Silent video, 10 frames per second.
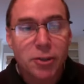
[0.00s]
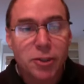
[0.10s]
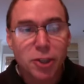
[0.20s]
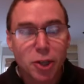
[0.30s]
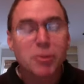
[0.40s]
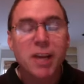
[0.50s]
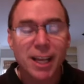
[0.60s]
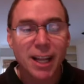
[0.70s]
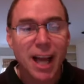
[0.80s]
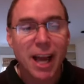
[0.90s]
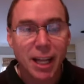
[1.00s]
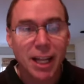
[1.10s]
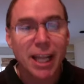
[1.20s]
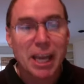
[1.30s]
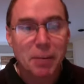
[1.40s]
Do you take a lot of
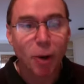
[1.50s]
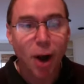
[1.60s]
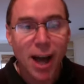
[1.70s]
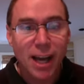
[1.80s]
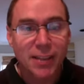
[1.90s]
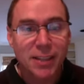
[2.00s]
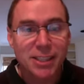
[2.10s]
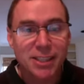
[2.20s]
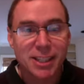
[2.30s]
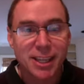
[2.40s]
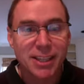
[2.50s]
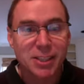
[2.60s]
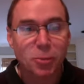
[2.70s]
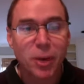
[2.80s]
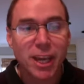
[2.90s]
league pride in this in this
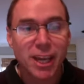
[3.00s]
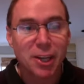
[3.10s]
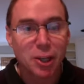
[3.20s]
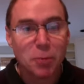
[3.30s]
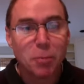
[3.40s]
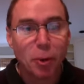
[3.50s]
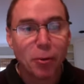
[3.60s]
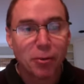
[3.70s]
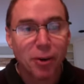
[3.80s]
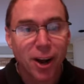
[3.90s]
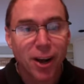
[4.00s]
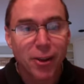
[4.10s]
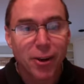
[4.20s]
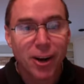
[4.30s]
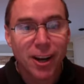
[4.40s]
weekend? Do you pull for
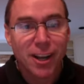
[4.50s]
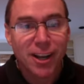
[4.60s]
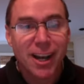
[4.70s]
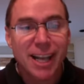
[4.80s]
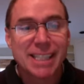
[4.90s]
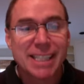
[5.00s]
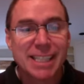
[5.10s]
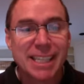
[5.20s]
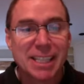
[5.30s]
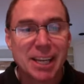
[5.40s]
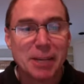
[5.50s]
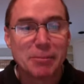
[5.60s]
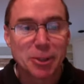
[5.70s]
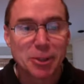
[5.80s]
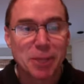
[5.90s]
other SEC teams,
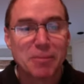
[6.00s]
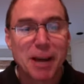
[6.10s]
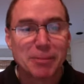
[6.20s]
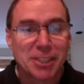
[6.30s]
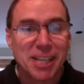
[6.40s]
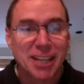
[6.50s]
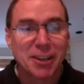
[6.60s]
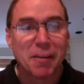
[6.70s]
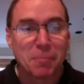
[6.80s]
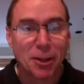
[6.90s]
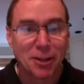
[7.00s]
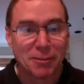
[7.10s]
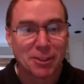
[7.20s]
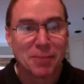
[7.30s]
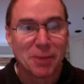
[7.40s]
or sometimes is that tough pulling for
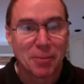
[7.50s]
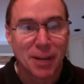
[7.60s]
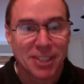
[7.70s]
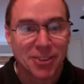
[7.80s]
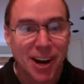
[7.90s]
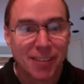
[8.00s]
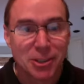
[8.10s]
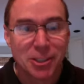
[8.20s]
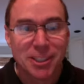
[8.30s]
some of your biggest rivals?